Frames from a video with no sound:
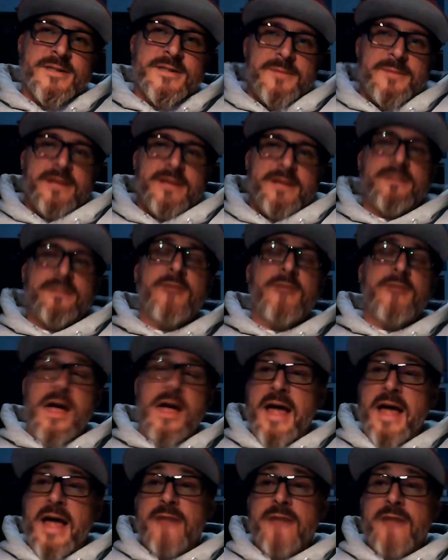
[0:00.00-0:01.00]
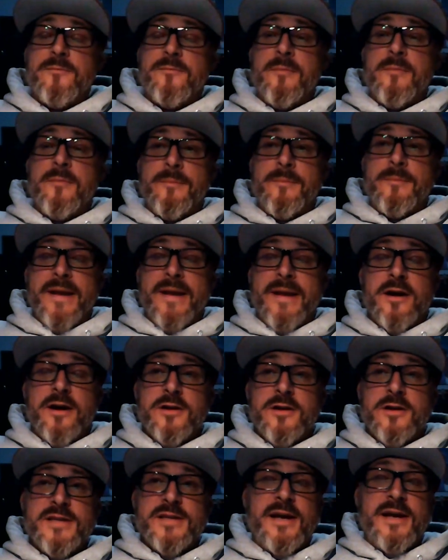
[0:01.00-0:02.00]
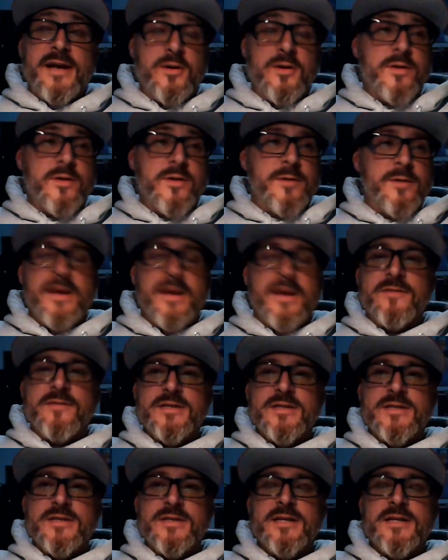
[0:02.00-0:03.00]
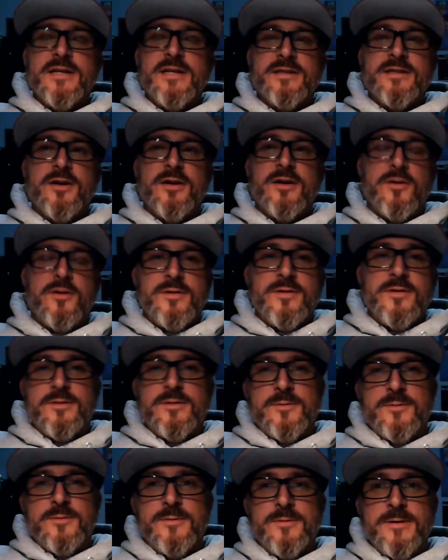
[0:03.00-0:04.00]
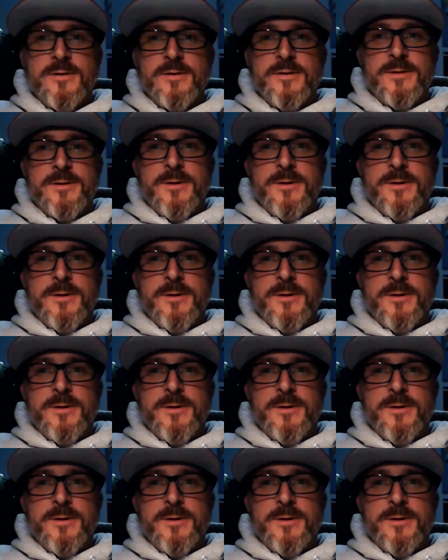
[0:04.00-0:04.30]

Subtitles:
because I mean, out of my cars that I own, I would have to say it's the R32.